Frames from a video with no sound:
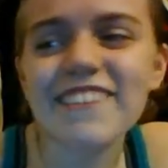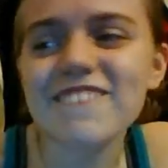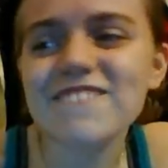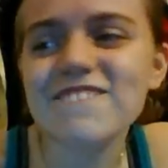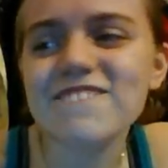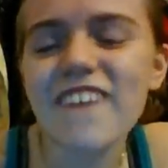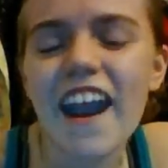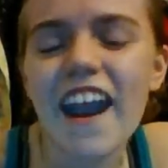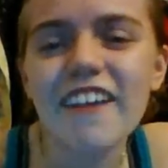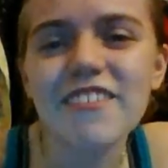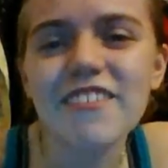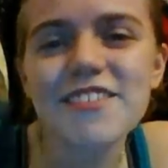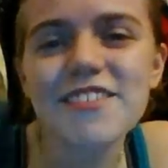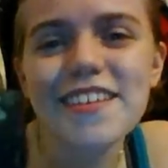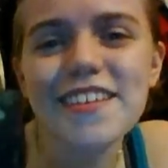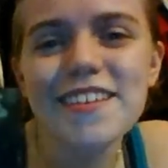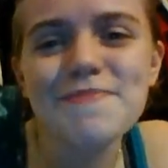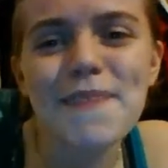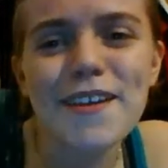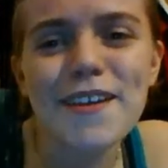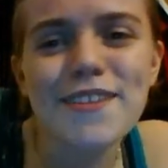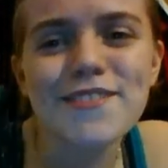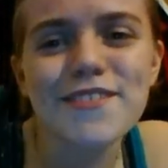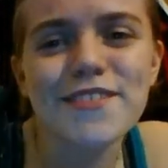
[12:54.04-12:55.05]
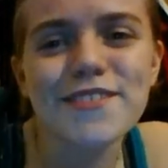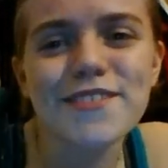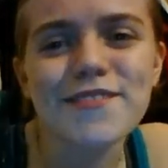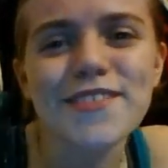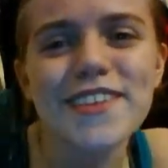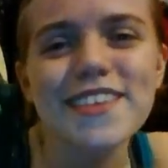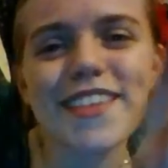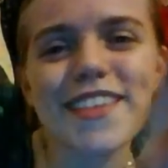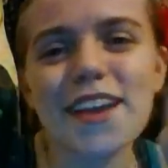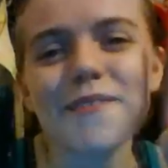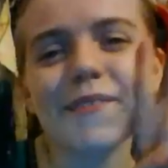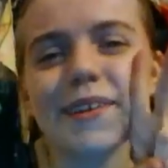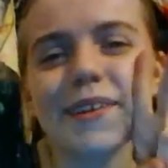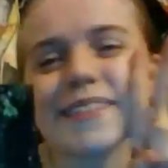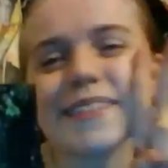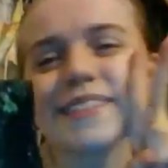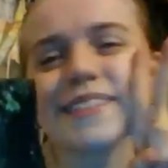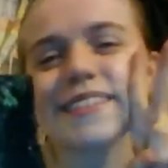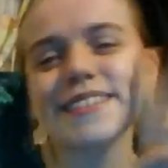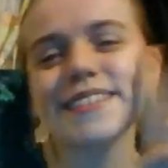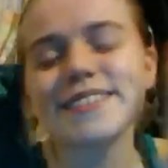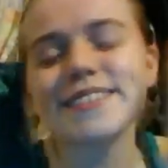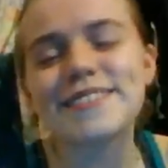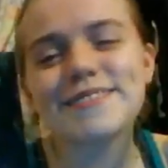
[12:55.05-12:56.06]
5 or 6 pictures because I
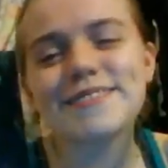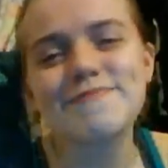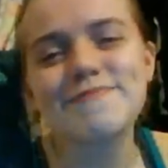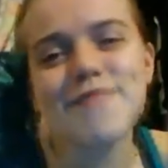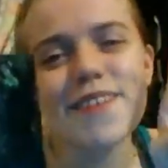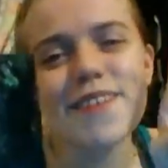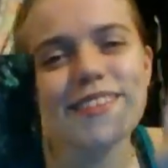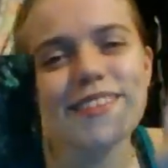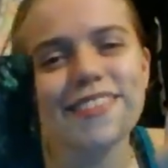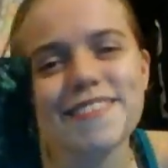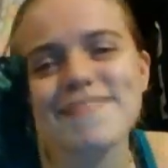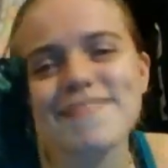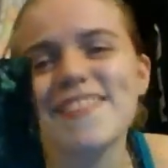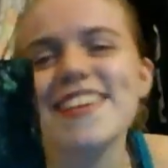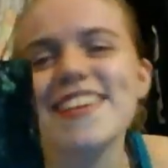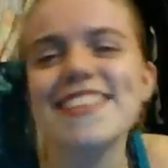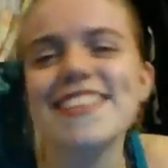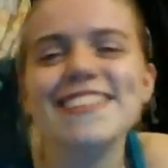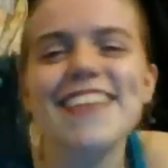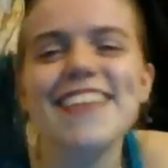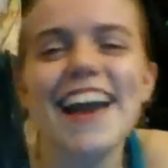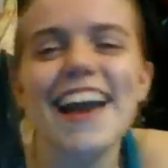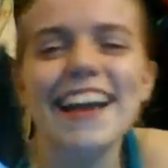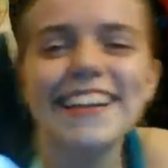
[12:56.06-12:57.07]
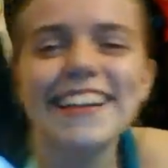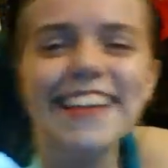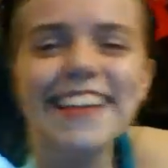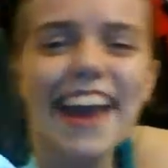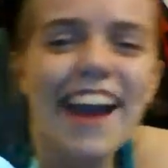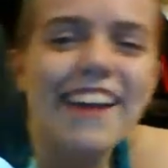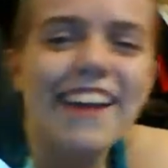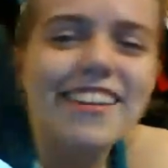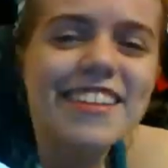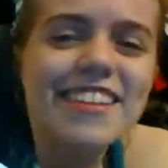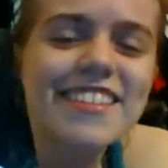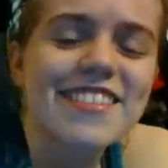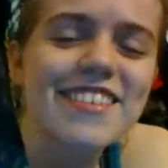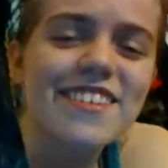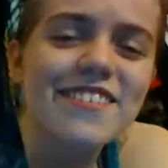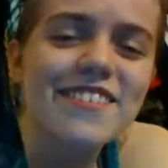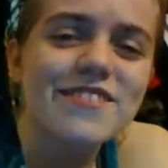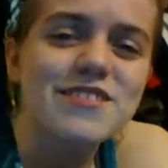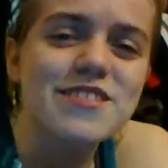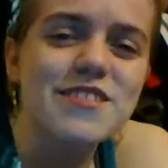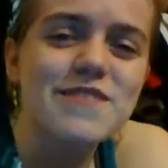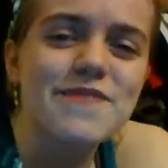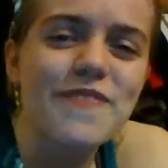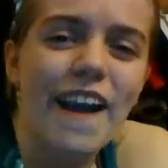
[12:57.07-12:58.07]
wouldn't put the peace sign down until
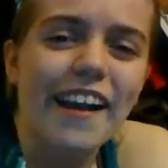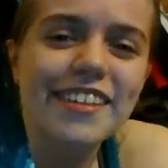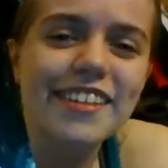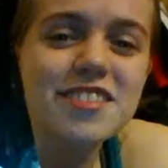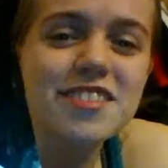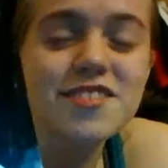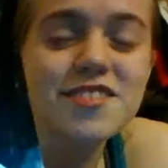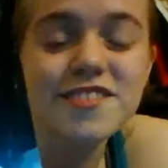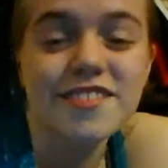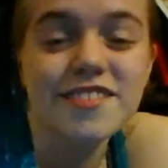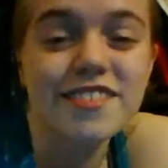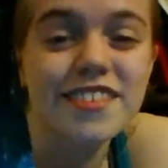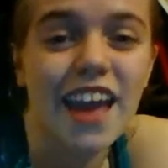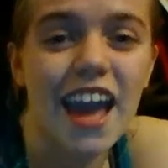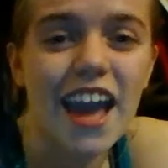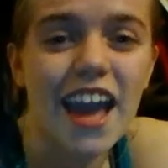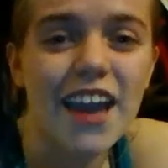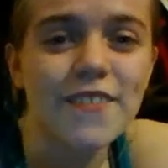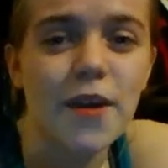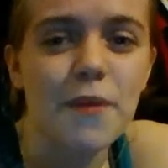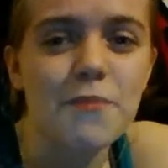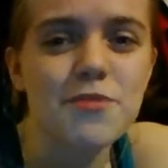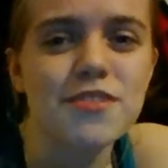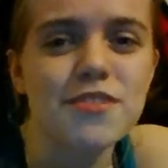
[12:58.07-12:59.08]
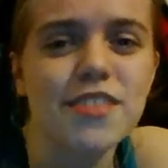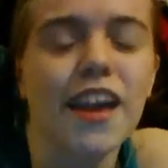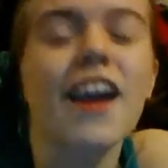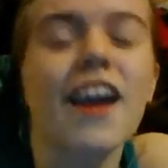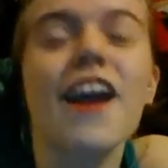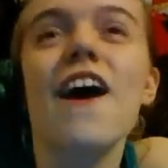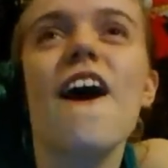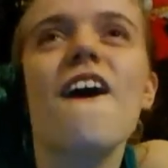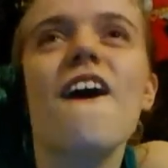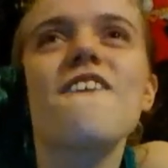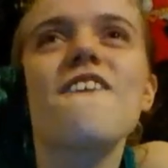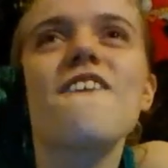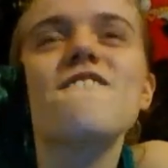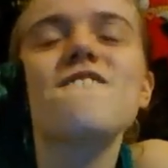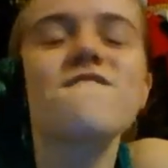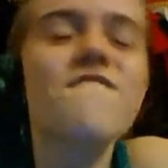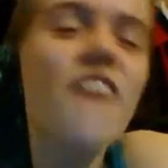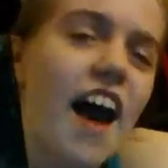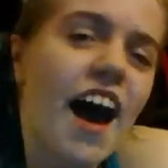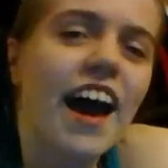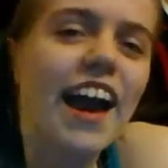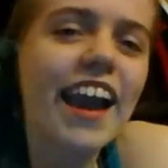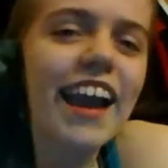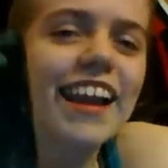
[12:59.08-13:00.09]
she finally just gave up. She's like,
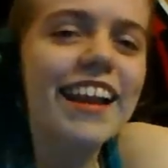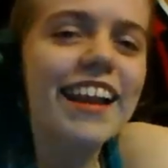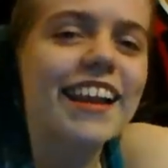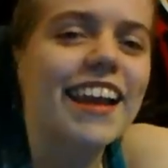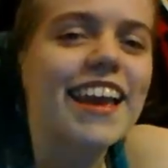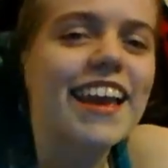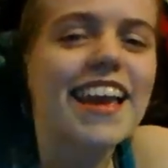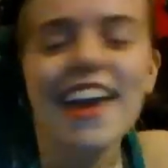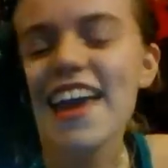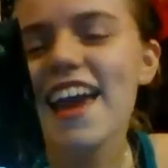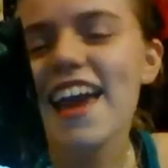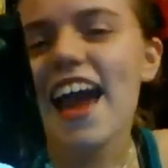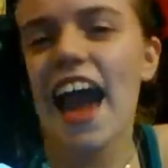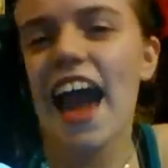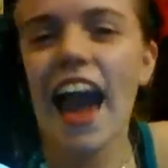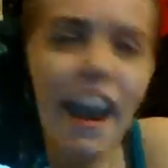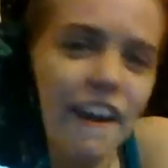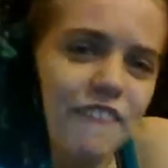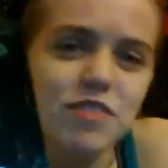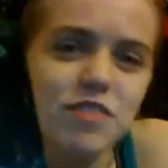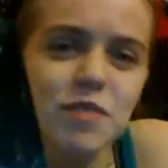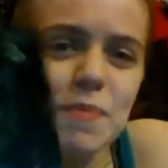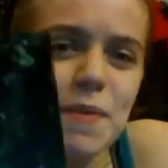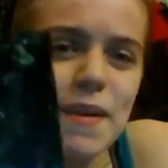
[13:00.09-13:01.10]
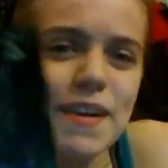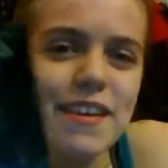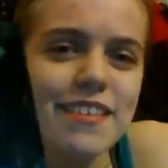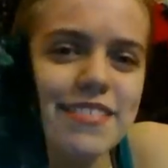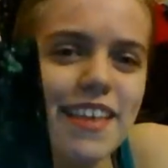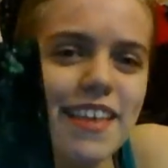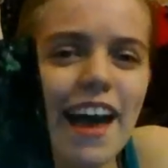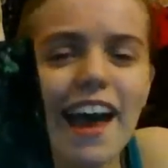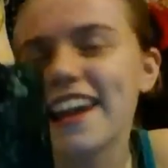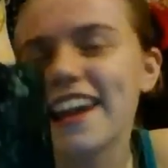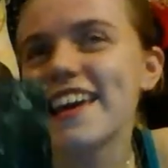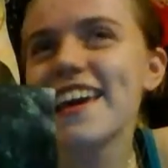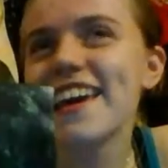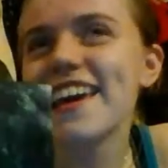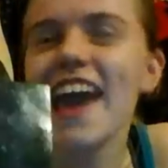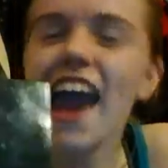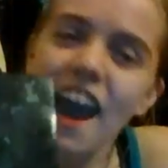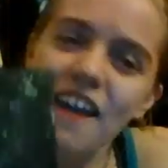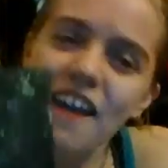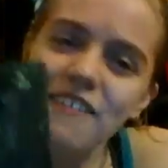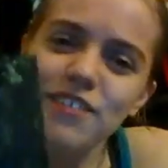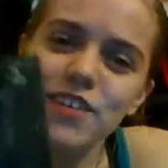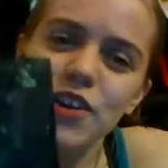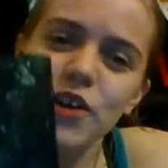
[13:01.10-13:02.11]
fine, have the peace sign,
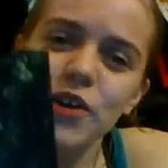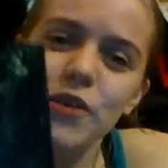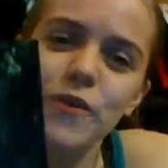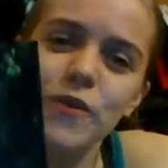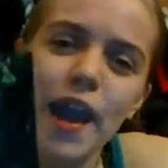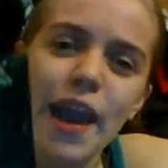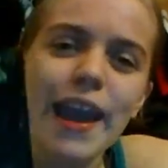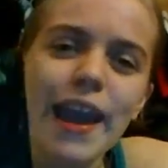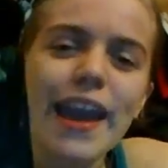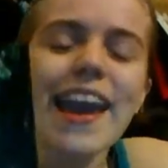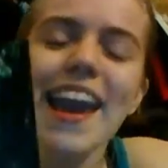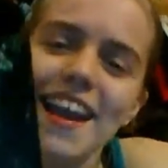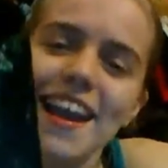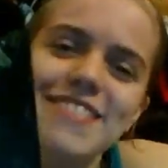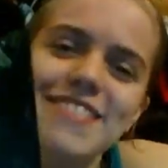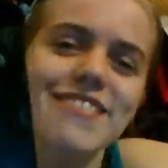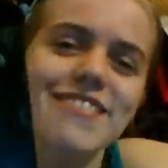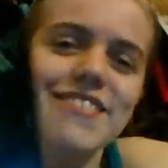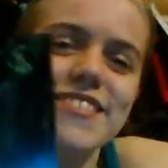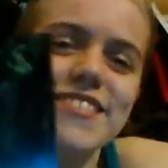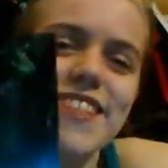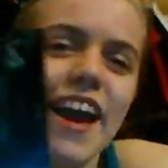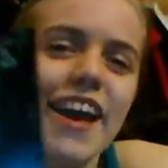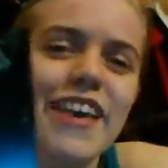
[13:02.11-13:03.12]
have it your way, it's a nice